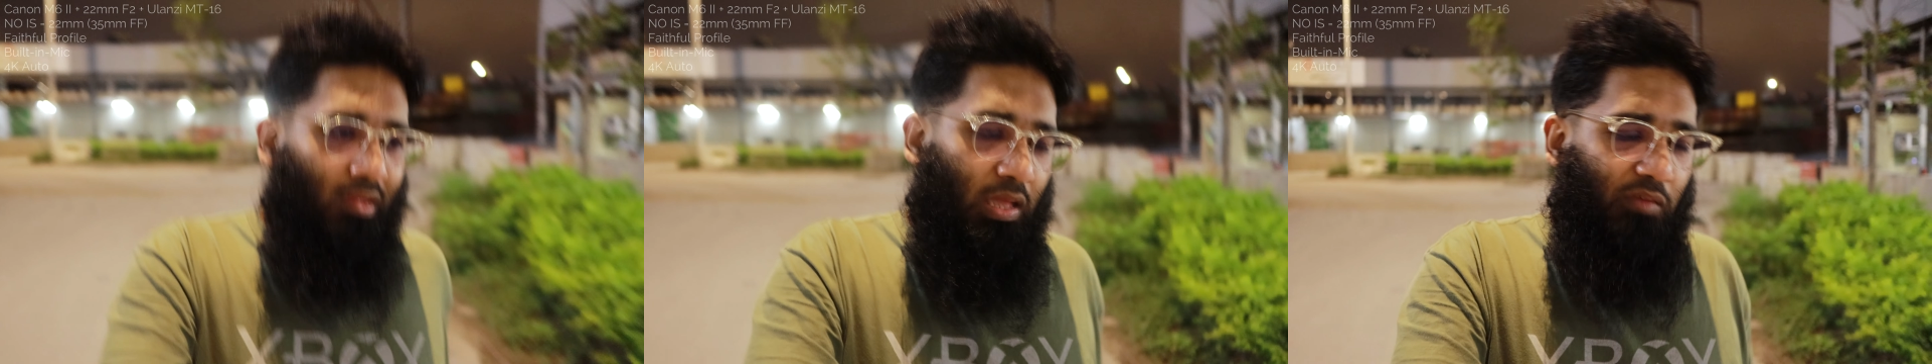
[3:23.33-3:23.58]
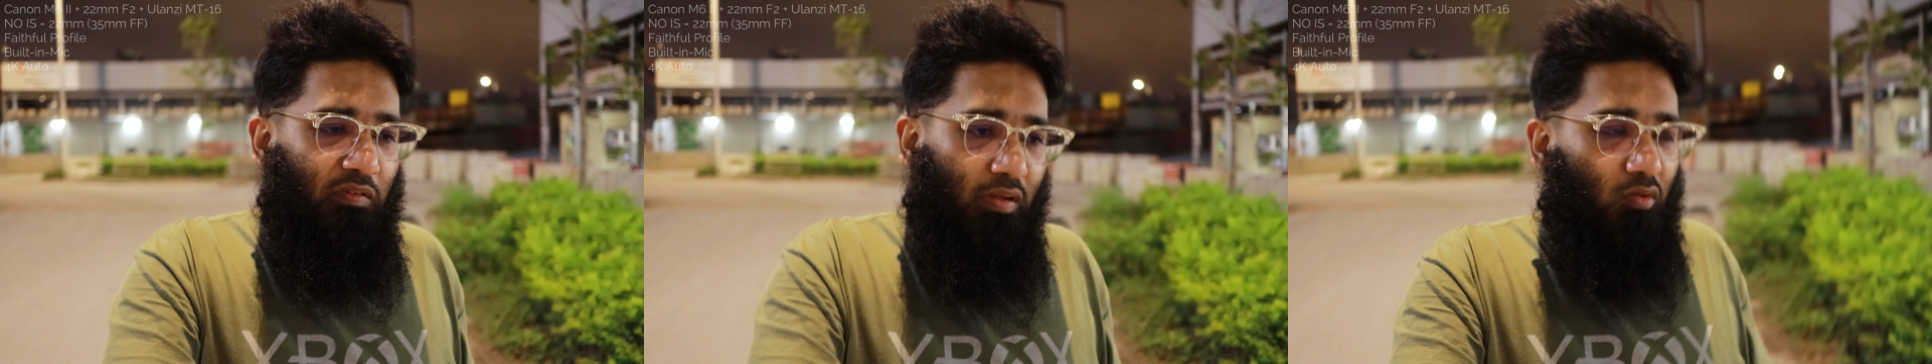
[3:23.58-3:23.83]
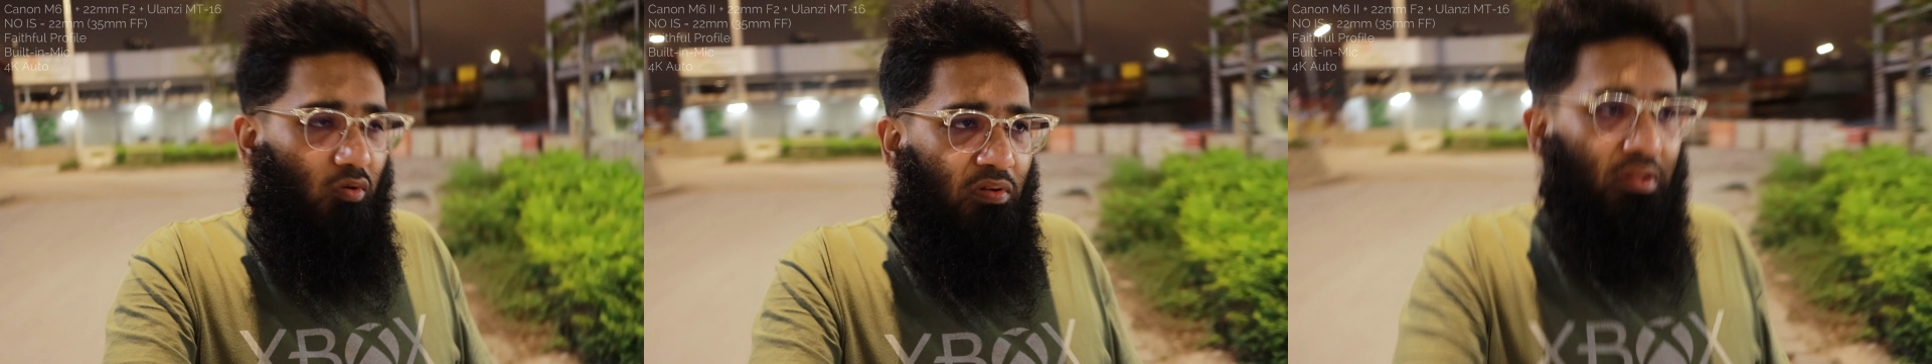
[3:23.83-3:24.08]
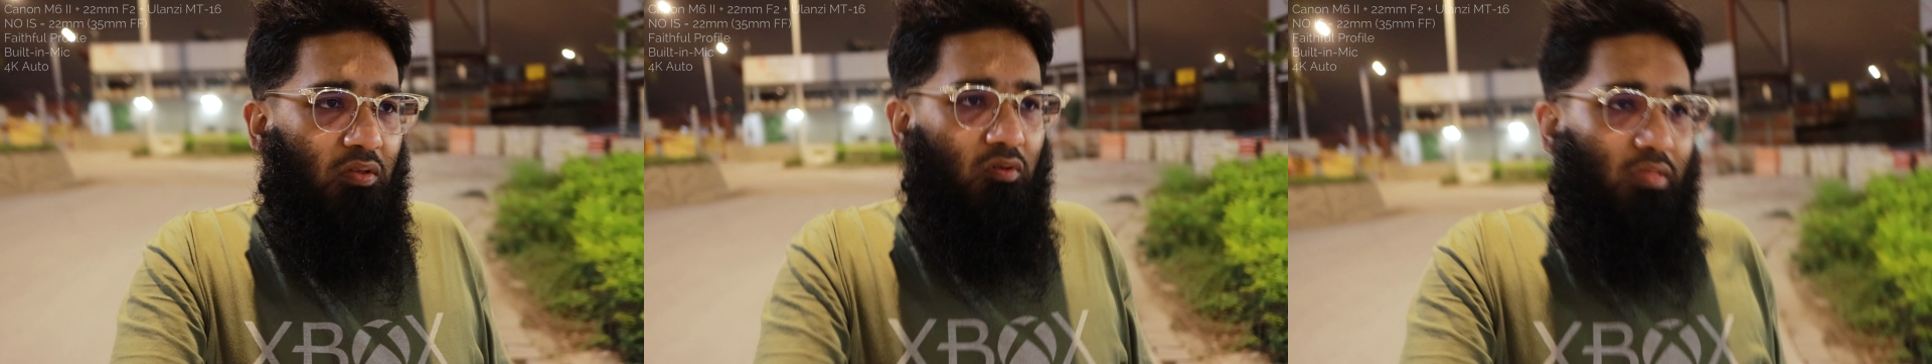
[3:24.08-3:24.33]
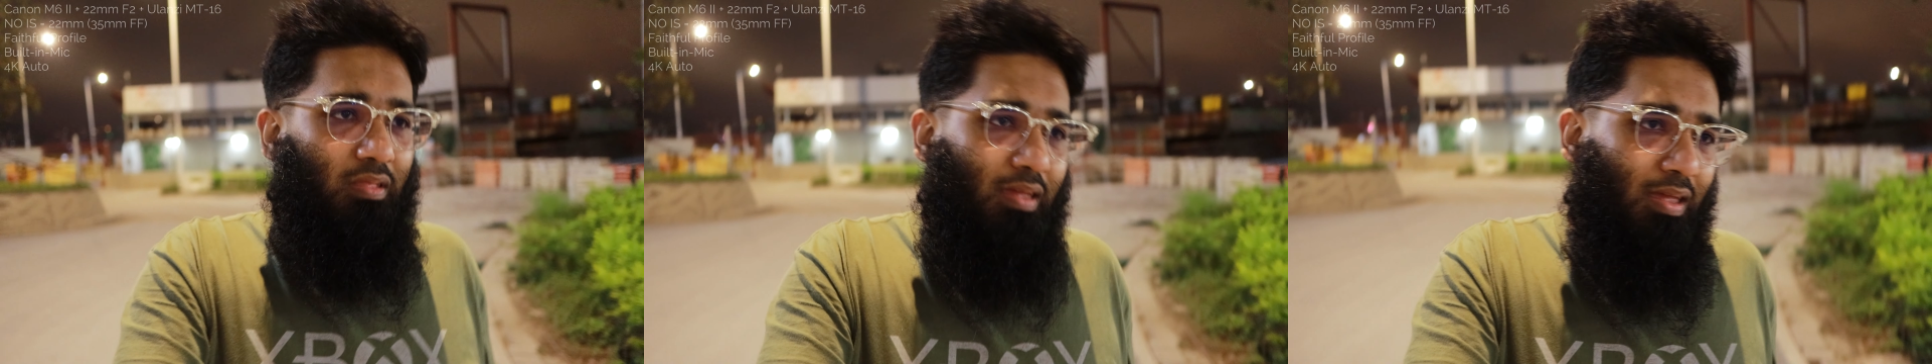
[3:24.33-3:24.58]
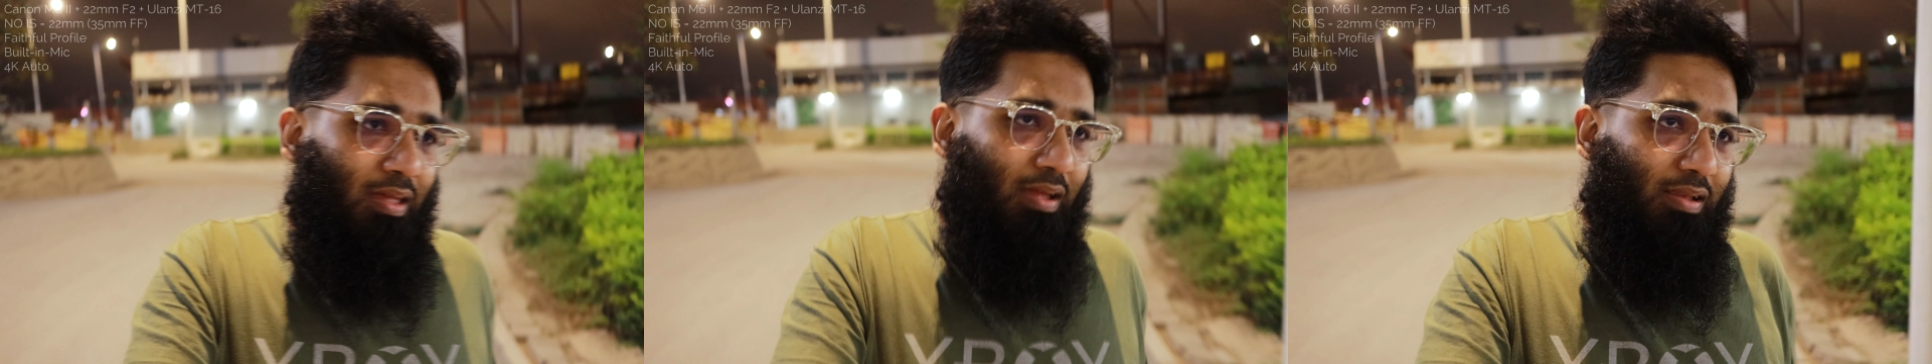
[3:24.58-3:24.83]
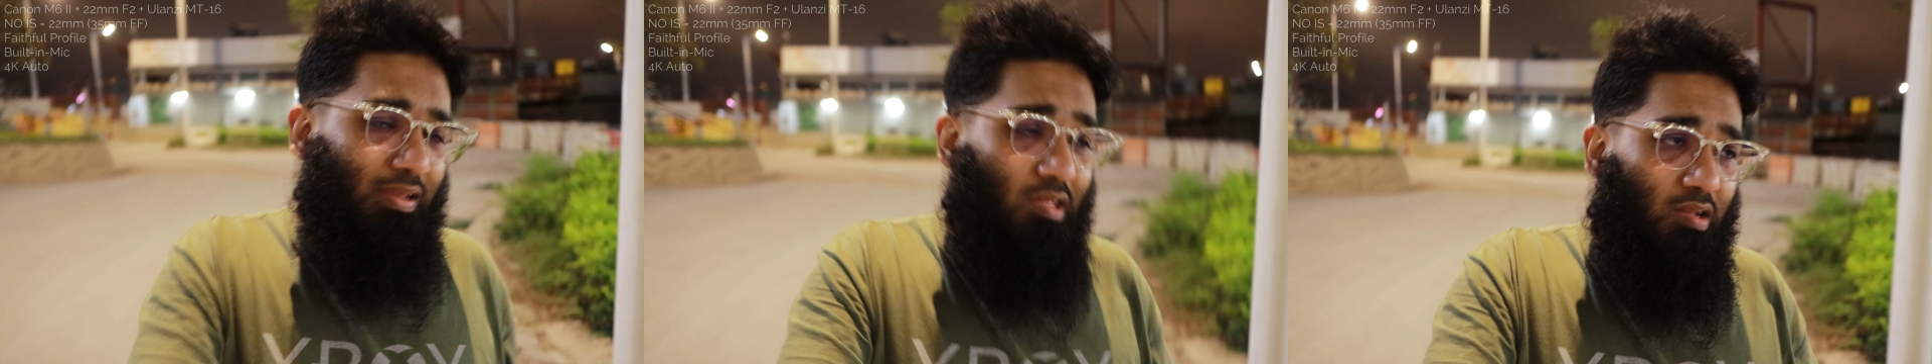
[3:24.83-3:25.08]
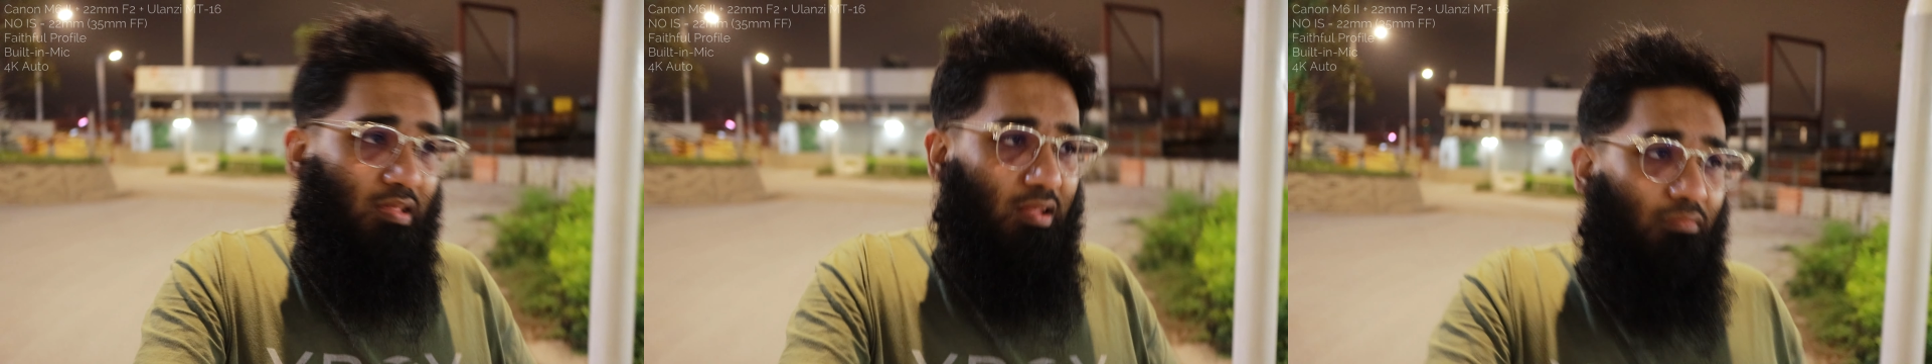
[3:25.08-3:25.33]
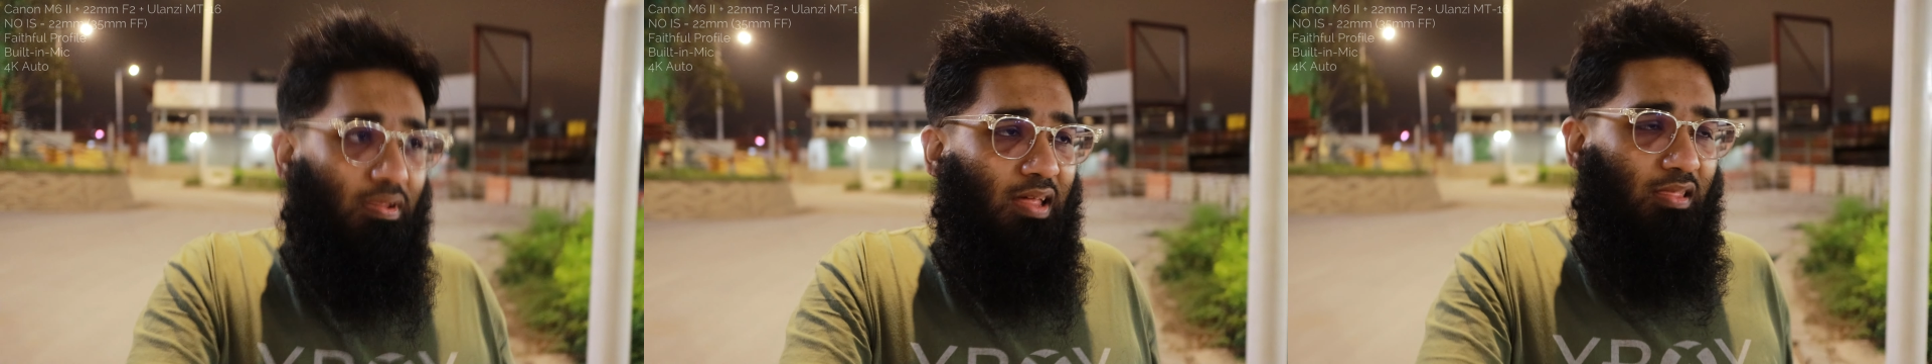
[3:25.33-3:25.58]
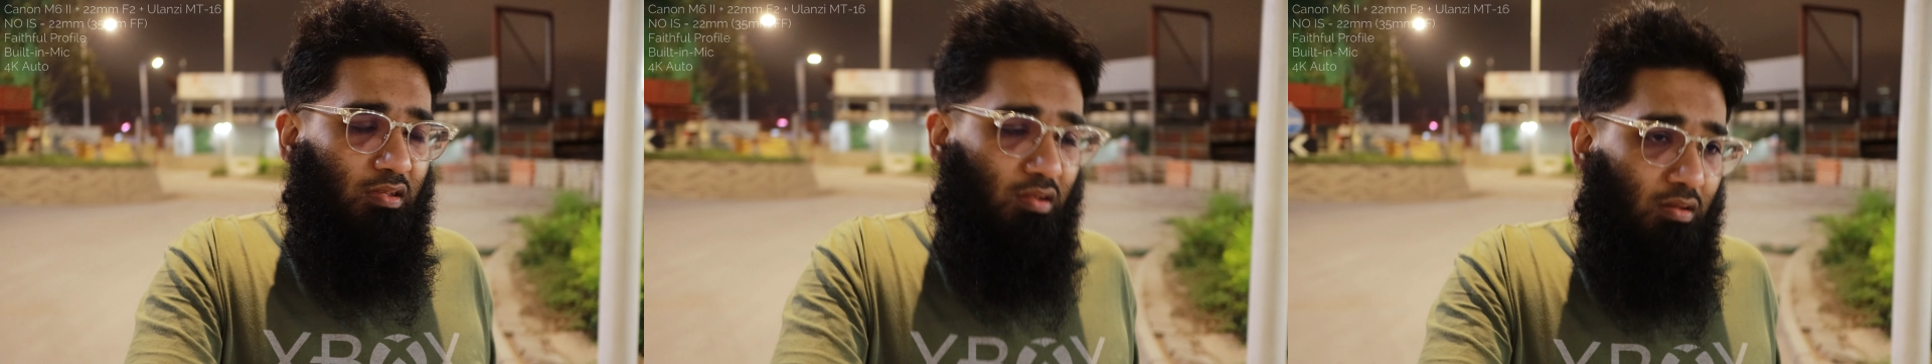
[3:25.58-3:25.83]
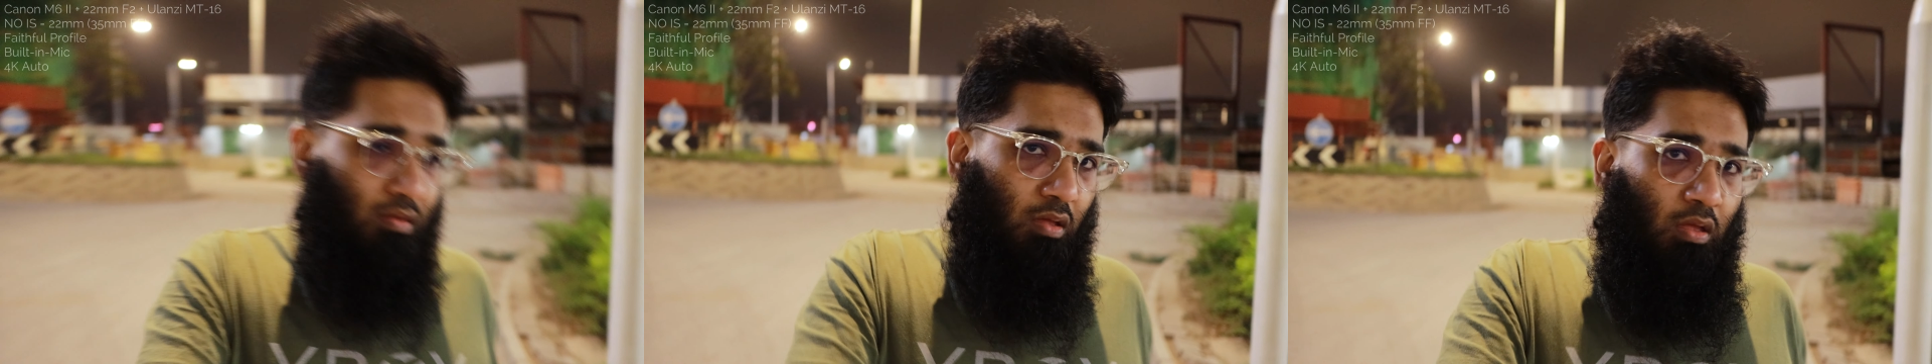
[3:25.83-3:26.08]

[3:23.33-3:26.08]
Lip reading: If you don't want to use the digital stabilization,